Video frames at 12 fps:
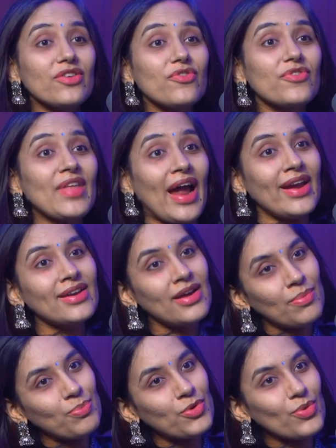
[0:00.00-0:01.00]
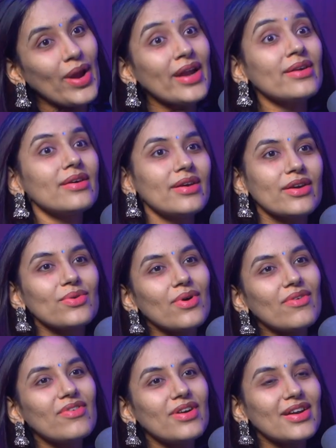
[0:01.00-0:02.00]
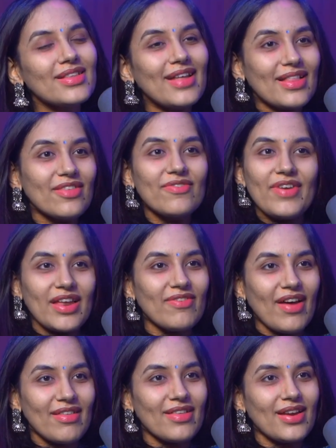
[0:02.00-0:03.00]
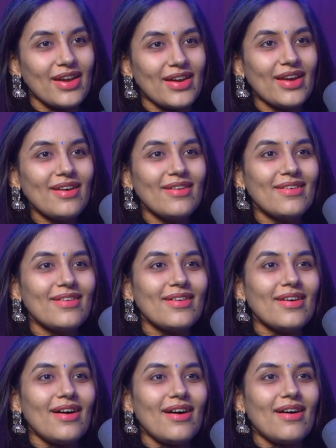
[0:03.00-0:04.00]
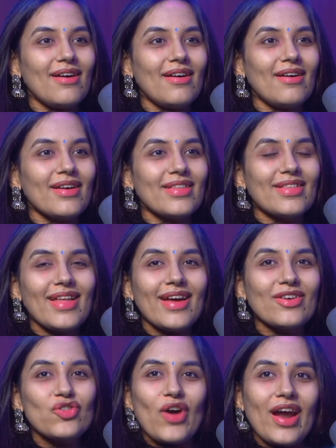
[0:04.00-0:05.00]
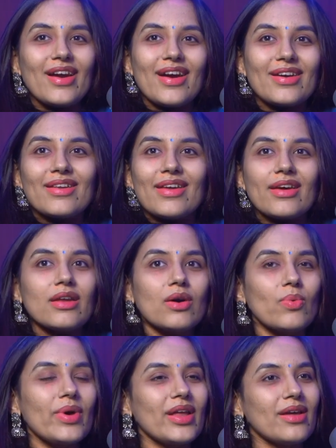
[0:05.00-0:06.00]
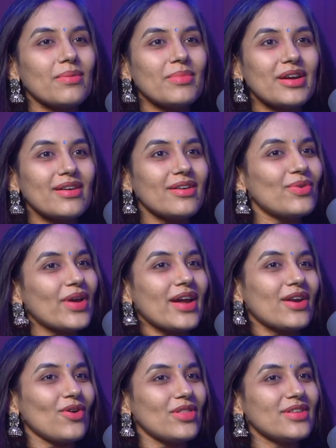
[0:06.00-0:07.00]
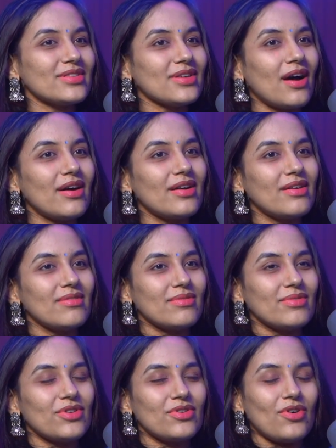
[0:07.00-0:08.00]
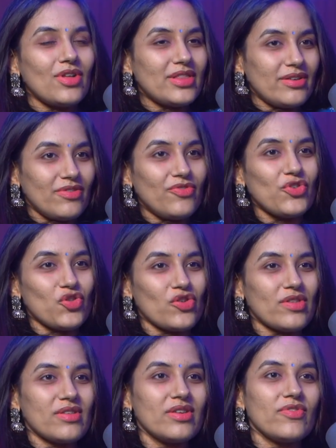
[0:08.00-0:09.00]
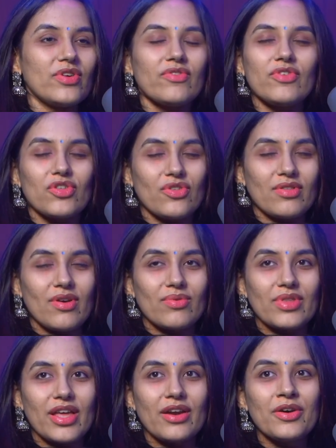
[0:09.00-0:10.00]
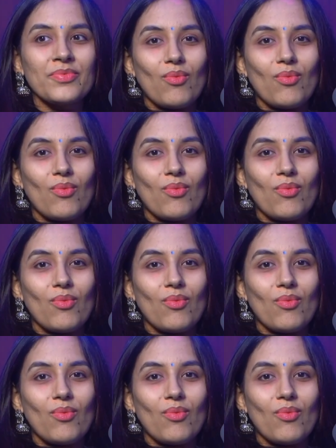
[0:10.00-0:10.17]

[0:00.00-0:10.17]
You've signed up to enter into a world that's very fascinating. It's like a child entering an aquarium and looking at all the all the fishes, different fishes out there.